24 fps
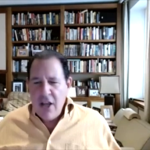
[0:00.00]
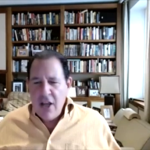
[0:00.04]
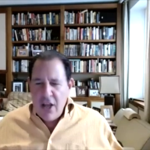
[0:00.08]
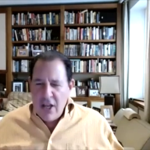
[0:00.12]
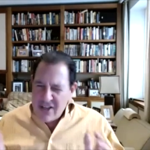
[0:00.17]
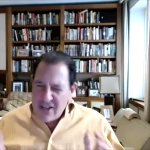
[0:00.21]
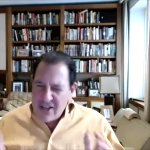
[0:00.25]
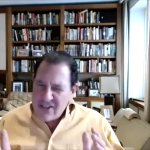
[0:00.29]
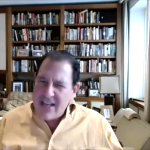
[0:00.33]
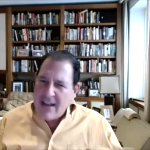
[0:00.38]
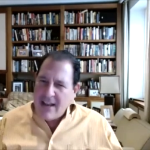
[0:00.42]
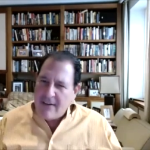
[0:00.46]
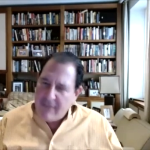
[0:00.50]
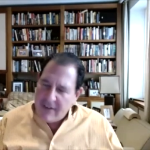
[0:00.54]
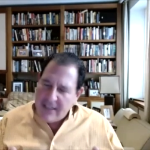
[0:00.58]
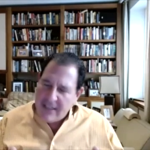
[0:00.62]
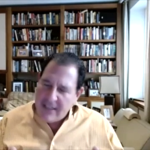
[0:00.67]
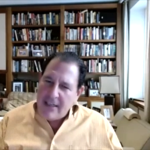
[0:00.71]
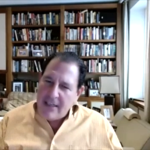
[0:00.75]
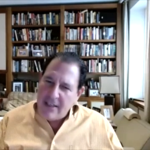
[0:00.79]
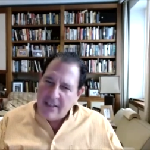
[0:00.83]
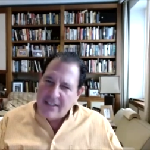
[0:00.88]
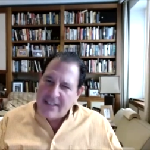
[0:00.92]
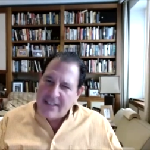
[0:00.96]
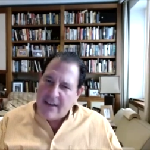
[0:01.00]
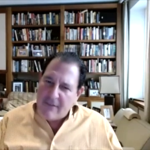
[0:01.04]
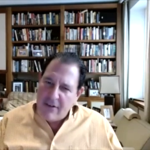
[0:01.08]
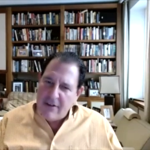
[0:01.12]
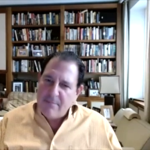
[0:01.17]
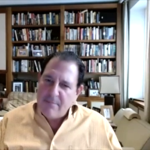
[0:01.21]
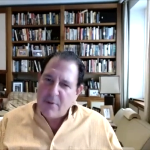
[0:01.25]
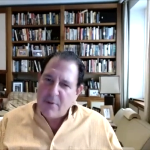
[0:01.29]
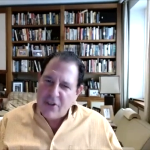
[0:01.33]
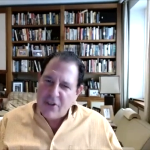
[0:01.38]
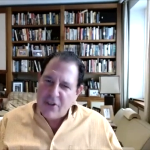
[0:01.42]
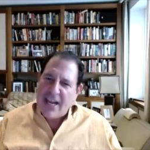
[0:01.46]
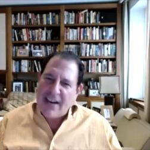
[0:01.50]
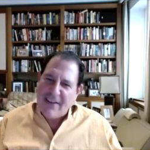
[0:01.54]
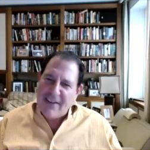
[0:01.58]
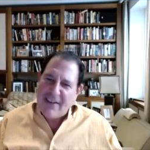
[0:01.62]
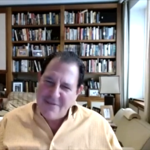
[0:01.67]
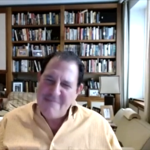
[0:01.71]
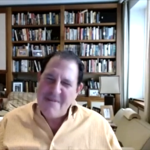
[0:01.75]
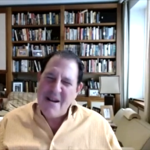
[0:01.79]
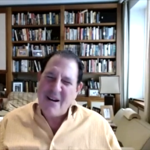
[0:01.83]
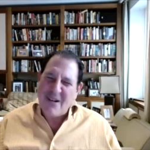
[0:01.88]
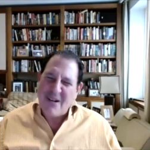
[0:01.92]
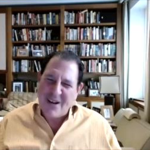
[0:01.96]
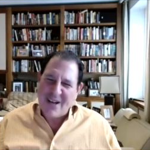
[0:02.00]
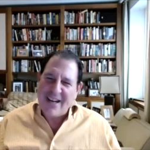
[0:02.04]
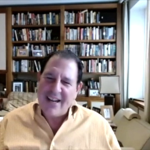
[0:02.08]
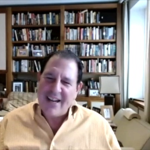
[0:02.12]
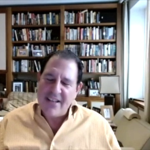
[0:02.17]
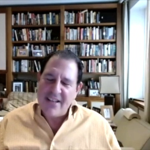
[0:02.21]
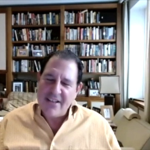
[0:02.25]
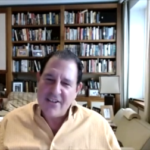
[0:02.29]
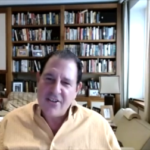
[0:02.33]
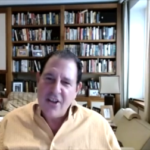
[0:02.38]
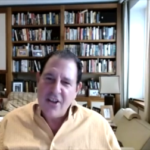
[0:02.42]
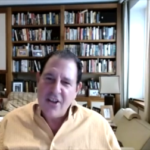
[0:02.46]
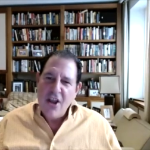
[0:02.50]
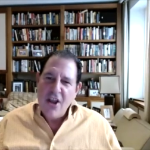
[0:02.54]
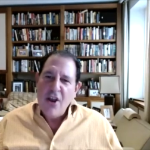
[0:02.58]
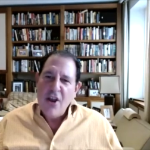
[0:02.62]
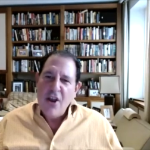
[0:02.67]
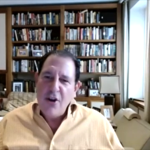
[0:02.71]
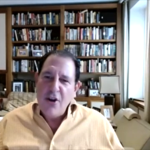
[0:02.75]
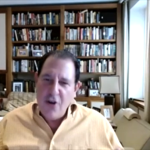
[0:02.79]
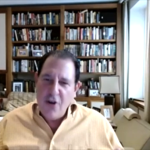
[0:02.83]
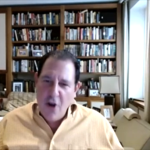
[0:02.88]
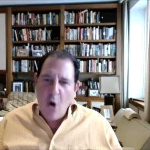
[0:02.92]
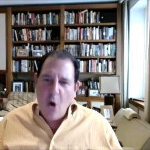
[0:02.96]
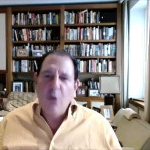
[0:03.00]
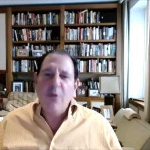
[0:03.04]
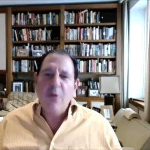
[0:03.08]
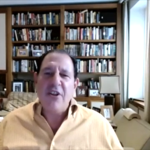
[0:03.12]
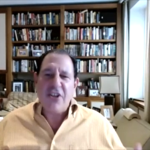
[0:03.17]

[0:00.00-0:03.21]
77% of americans know that